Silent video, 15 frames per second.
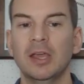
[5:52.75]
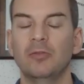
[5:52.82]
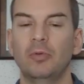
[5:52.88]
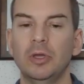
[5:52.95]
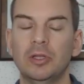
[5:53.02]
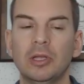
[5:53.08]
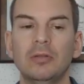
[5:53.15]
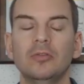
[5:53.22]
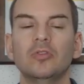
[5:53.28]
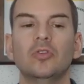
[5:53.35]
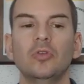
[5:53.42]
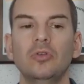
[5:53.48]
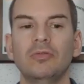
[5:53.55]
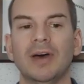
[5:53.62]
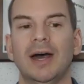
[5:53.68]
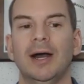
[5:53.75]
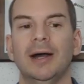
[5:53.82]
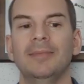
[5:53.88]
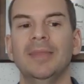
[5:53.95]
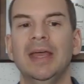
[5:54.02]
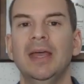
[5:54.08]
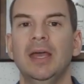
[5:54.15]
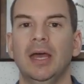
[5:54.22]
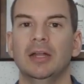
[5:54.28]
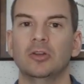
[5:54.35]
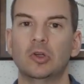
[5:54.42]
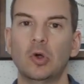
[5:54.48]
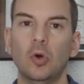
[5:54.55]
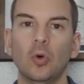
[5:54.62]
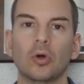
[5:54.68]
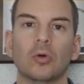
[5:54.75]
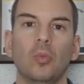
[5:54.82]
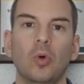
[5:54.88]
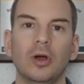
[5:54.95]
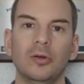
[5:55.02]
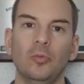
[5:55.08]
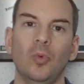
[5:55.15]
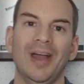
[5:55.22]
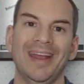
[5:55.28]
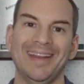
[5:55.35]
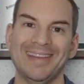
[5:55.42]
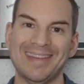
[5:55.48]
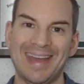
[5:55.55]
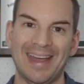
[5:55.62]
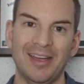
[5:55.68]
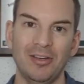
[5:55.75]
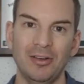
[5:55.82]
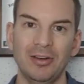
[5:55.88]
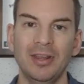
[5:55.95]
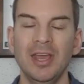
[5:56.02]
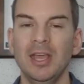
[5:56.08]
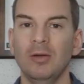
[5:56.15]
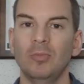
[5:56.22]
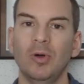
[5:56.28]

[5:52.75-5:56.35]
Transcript: If we didn't do that and core 1 went down,